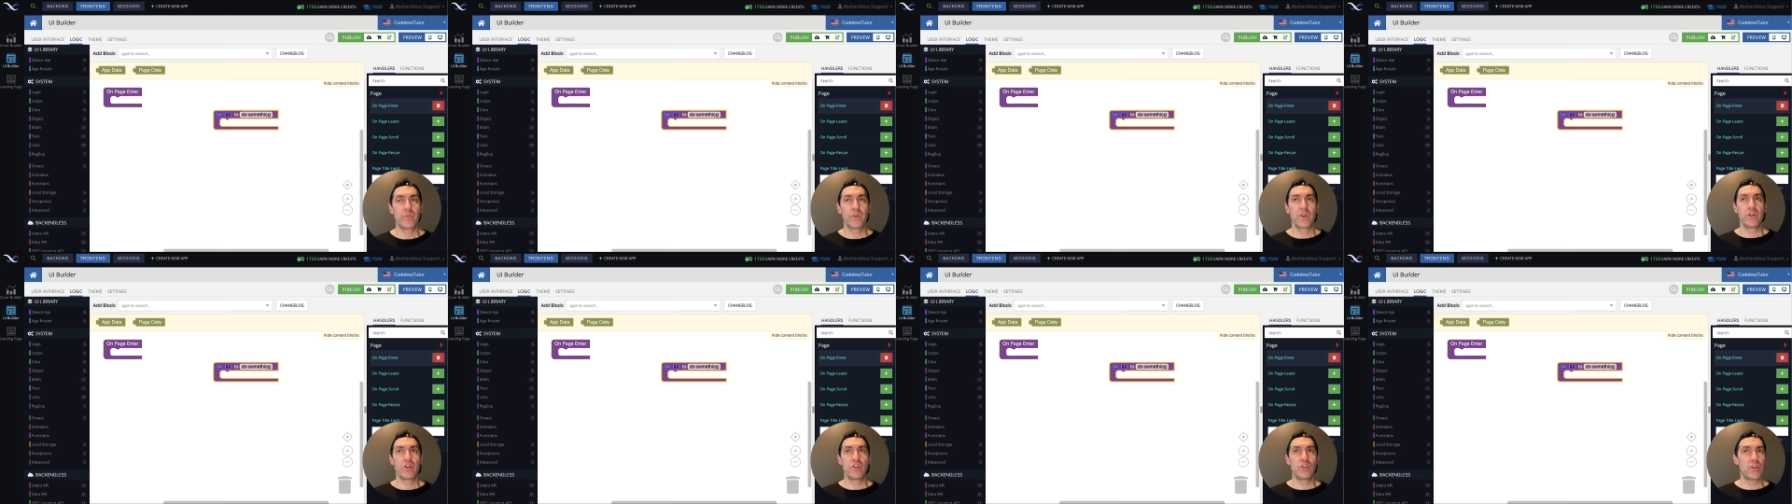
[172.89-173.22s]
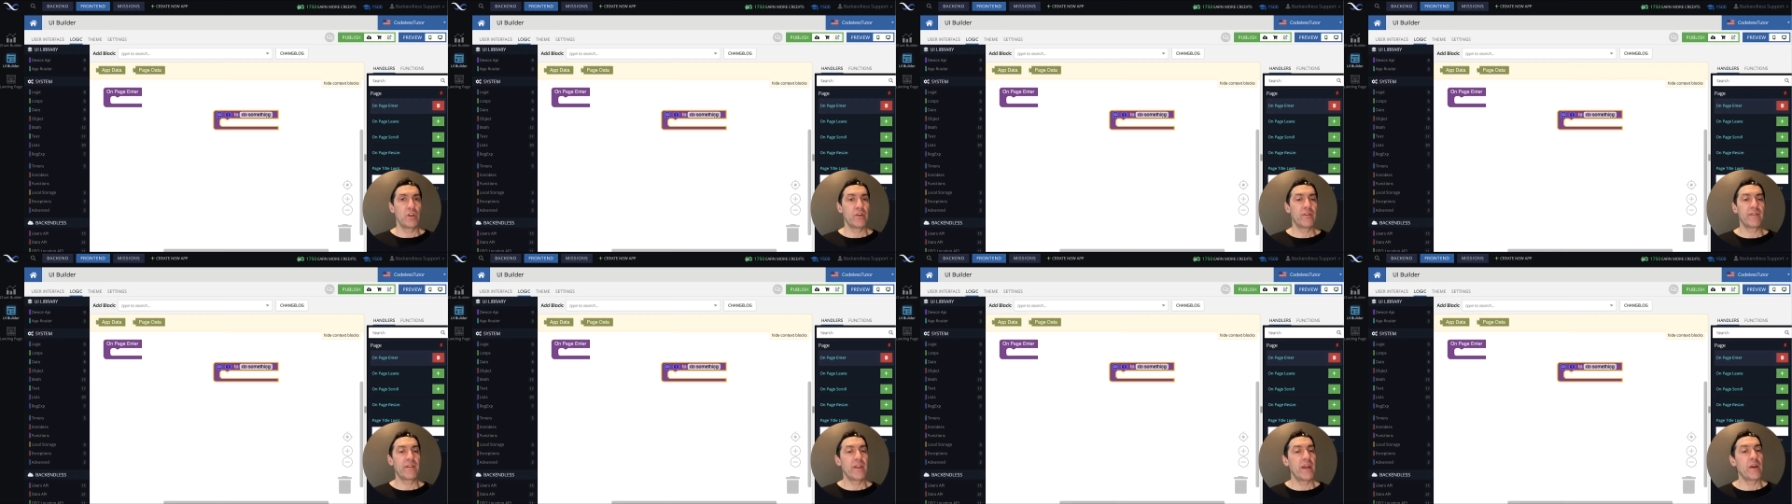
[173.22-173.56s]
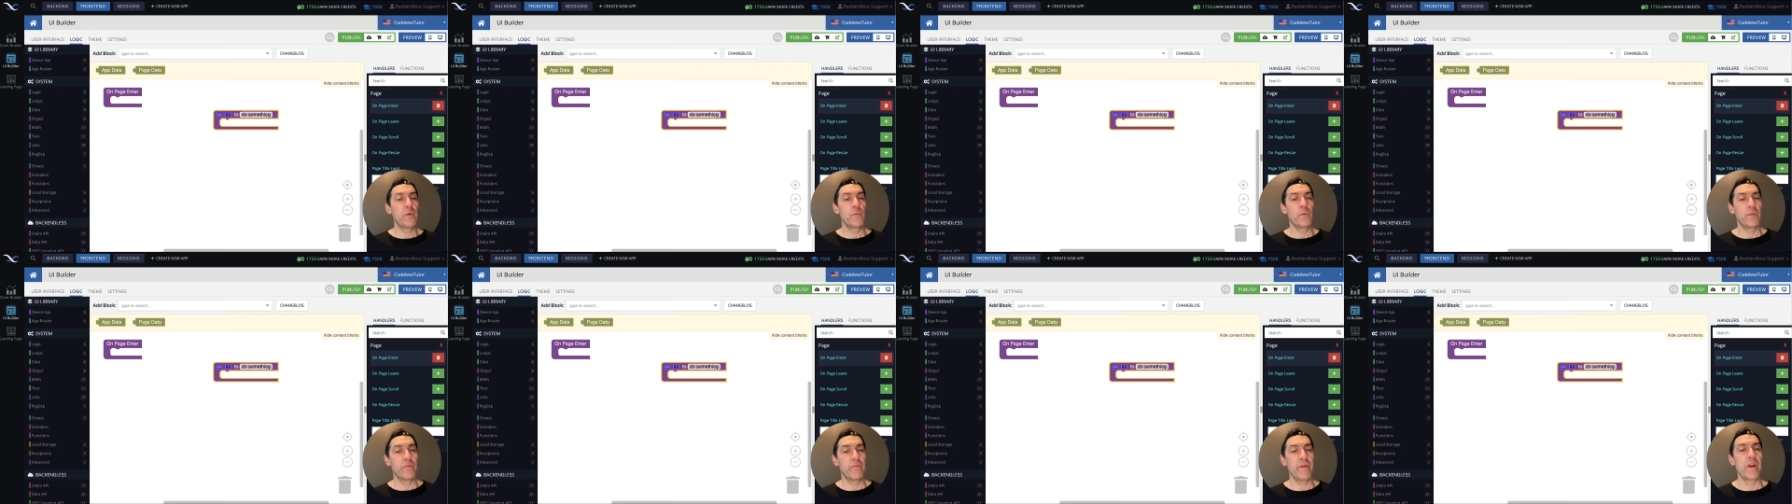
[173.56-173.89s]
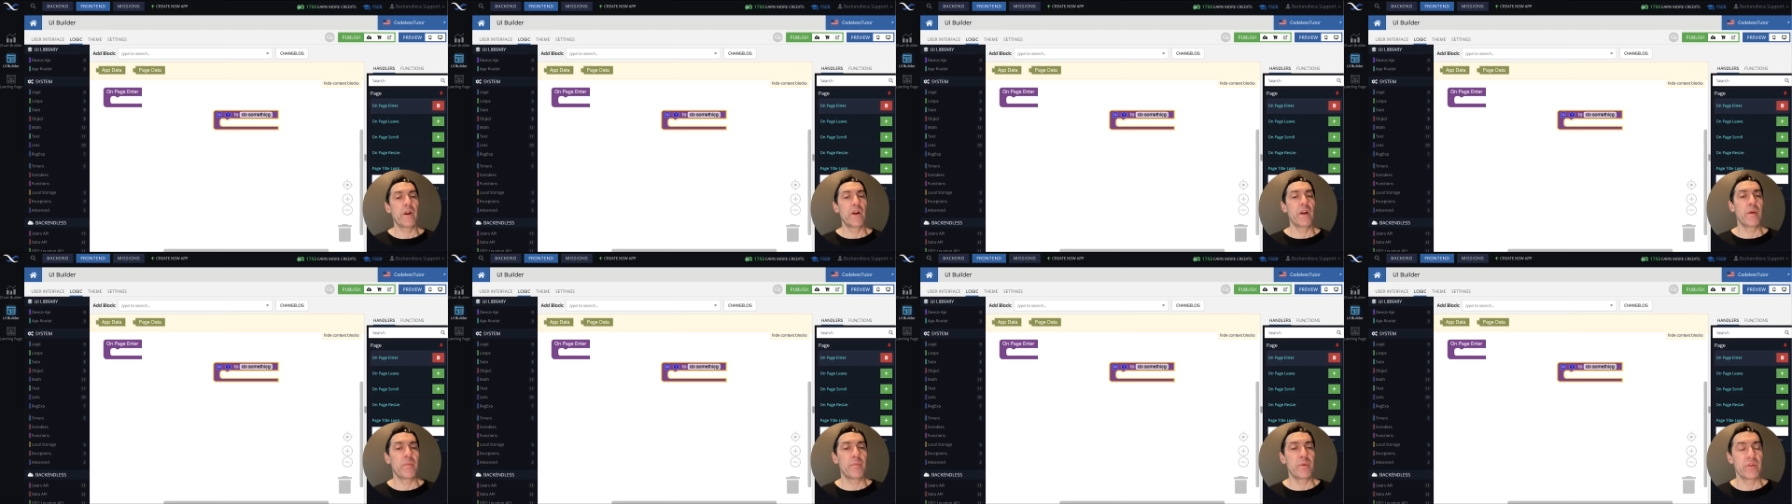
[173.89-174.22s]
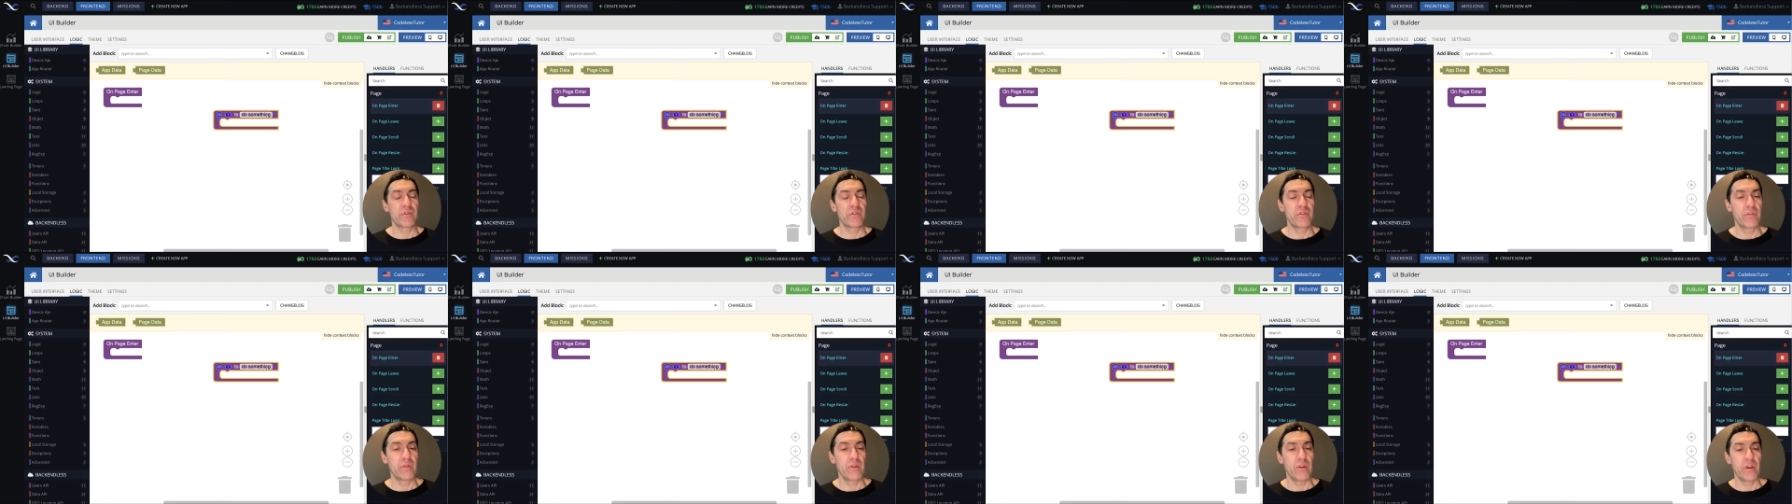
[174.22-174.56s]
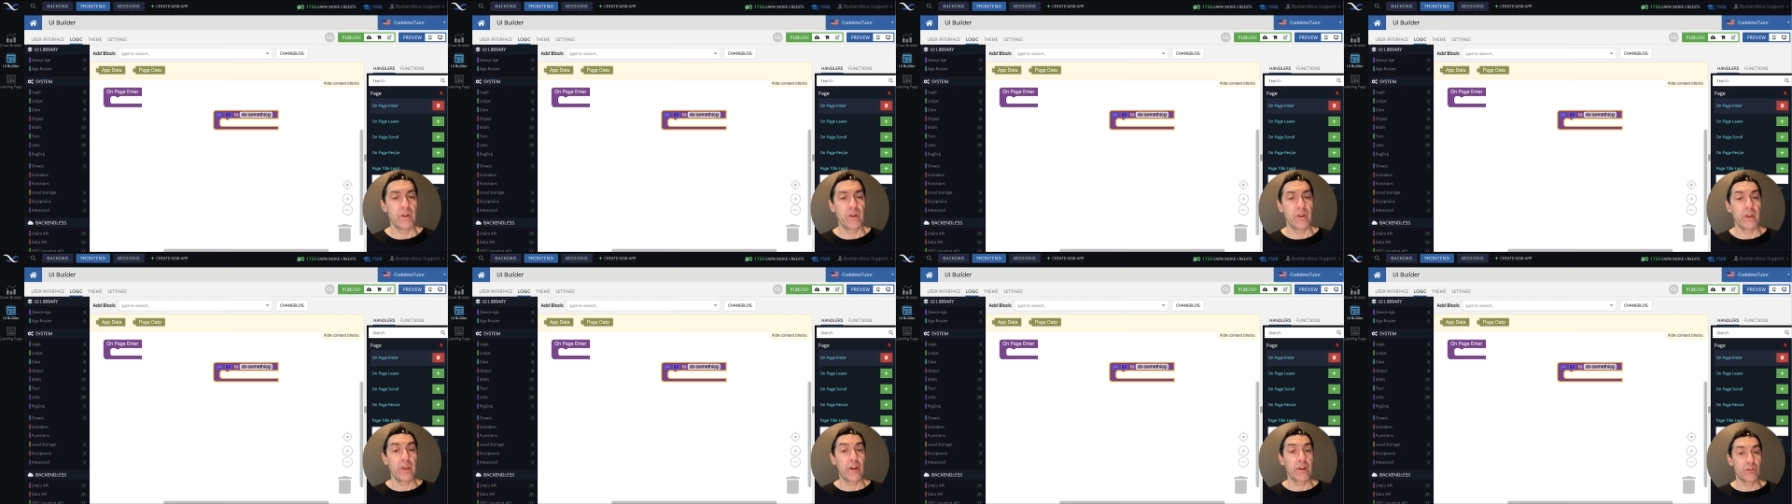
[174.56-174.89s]
Just like with variables, uh,
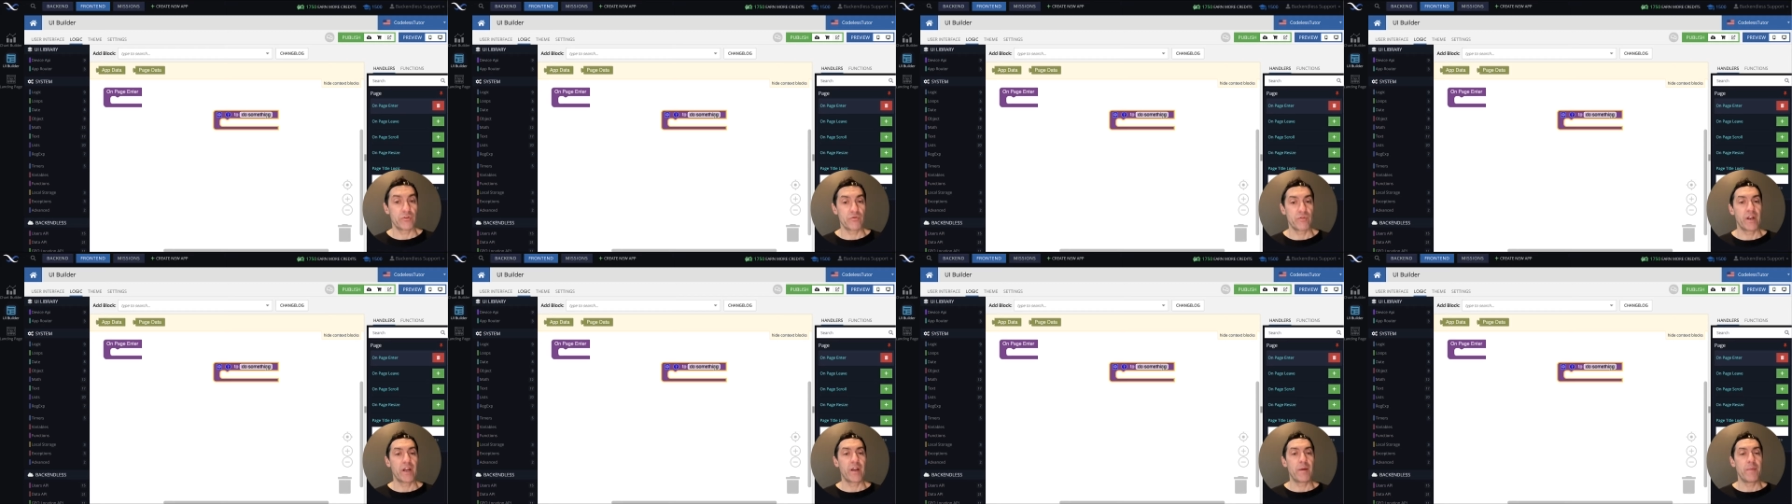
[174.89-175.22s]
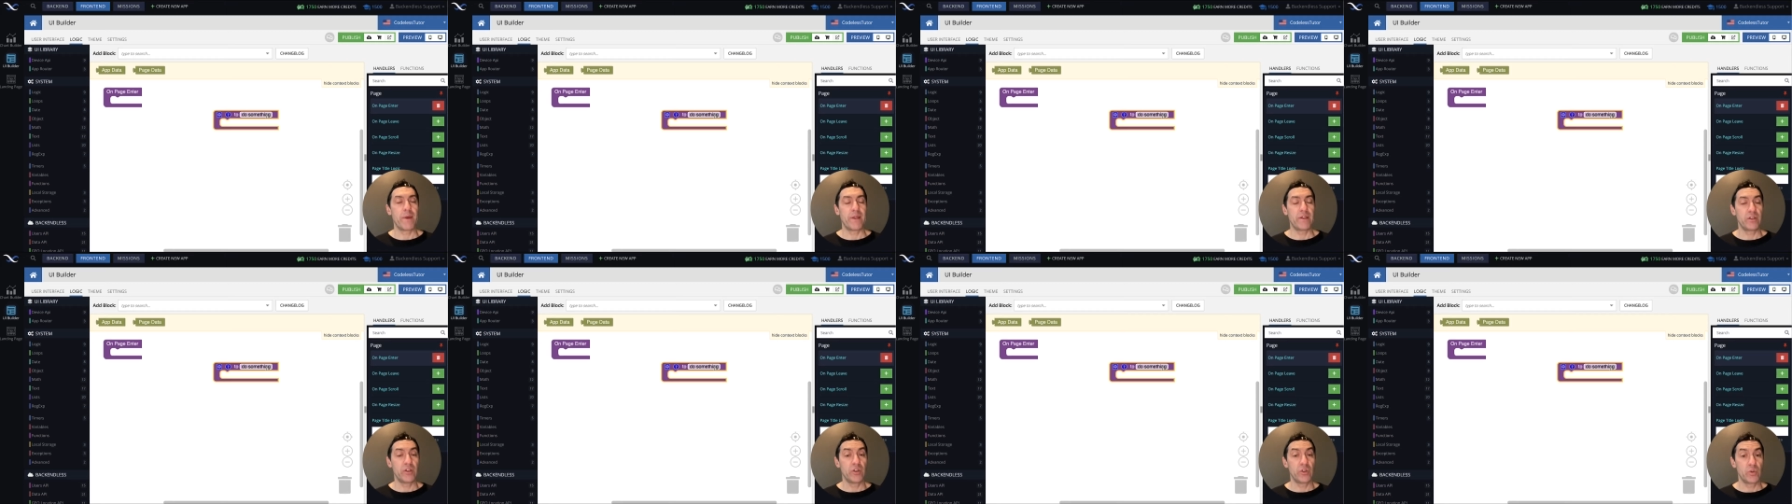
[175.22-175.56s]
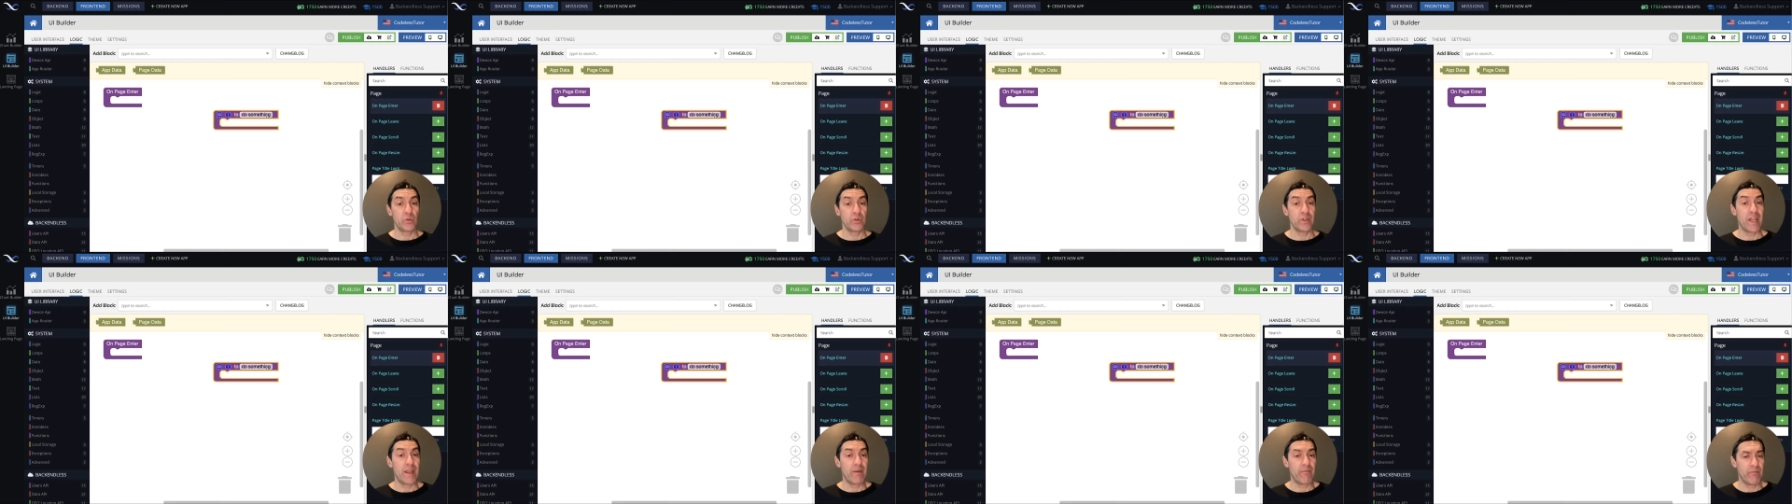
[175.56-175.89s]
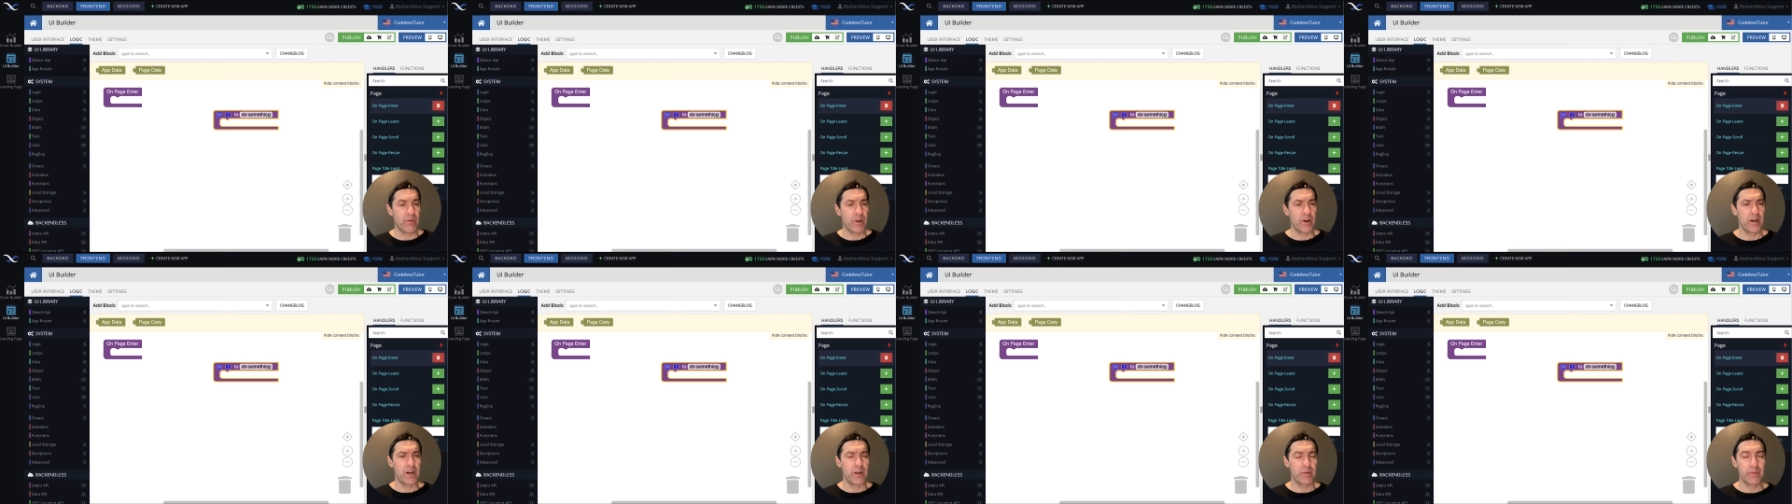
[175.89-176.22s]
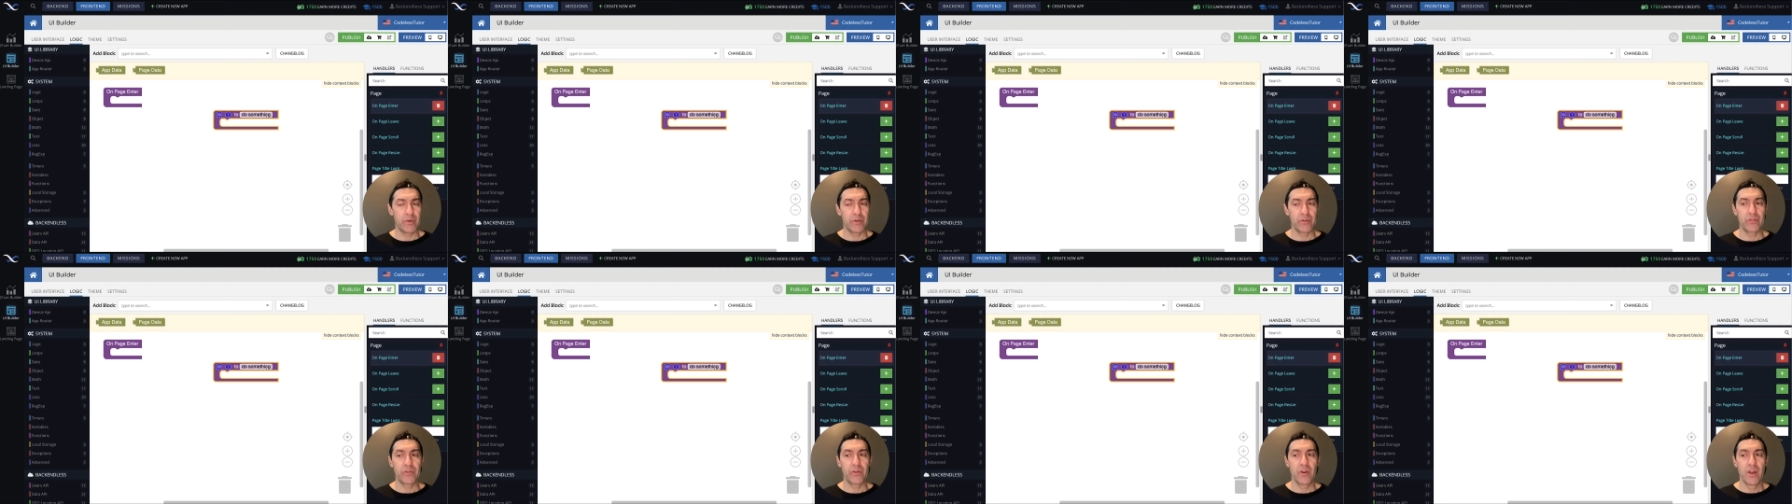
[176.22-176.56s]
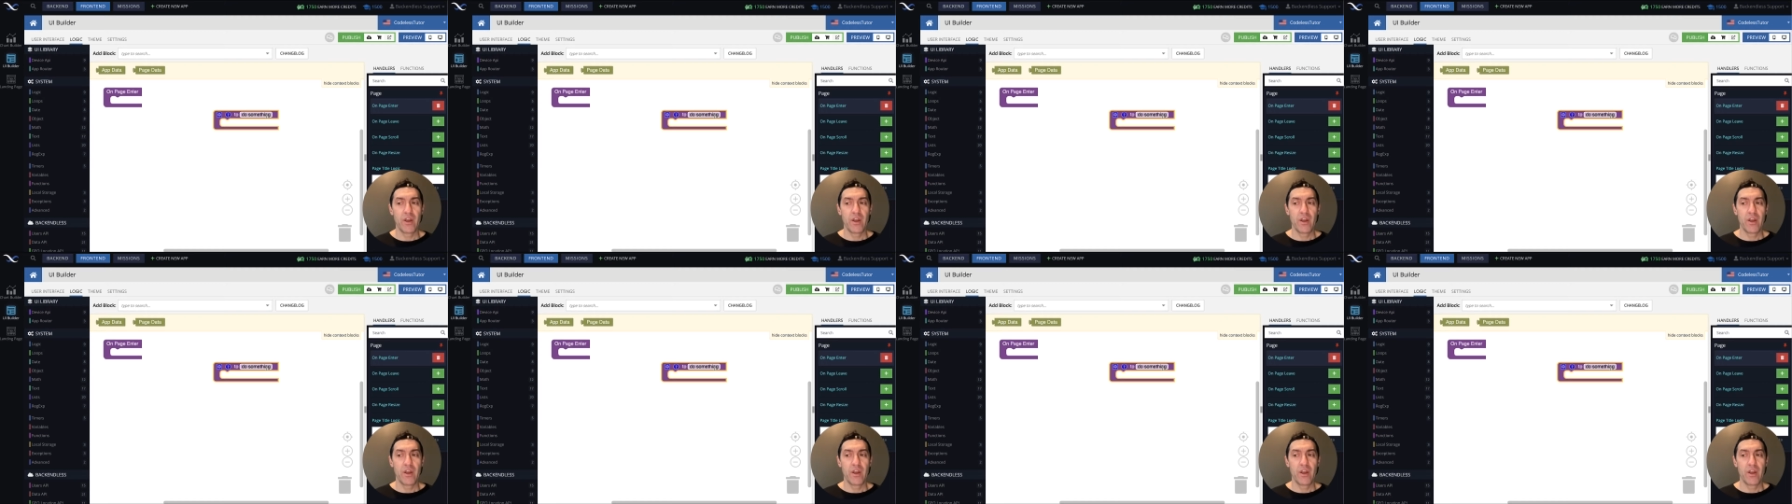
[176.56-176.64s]
it is recommended to name variables